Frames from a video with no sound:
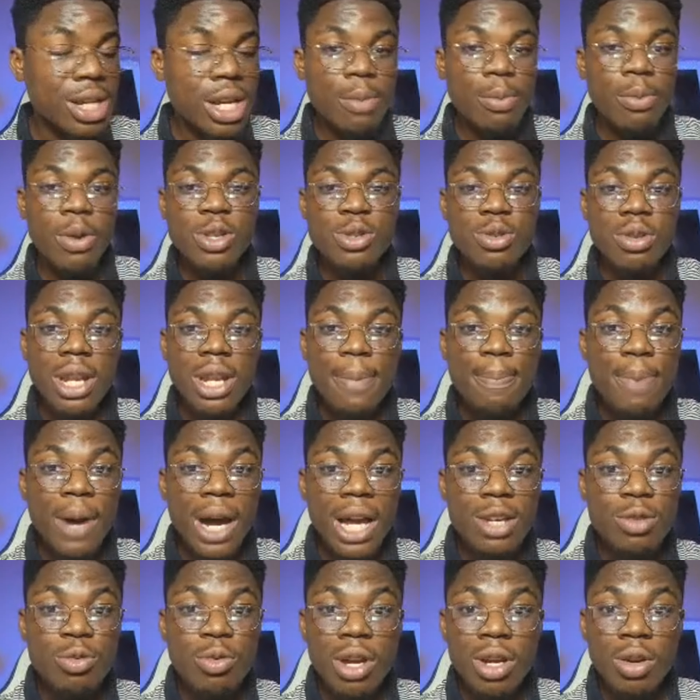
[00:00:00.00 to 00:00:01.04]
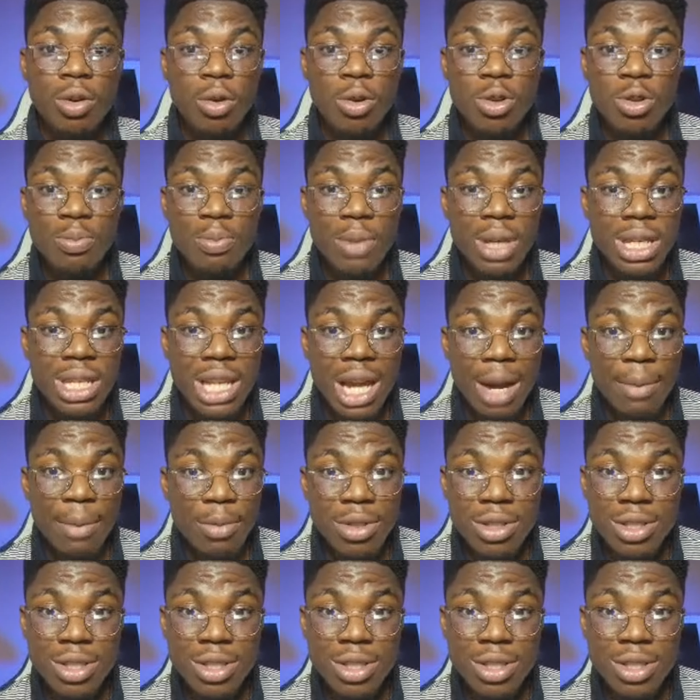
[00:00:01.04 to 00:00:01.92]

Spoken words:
But it's only bad when all you make that month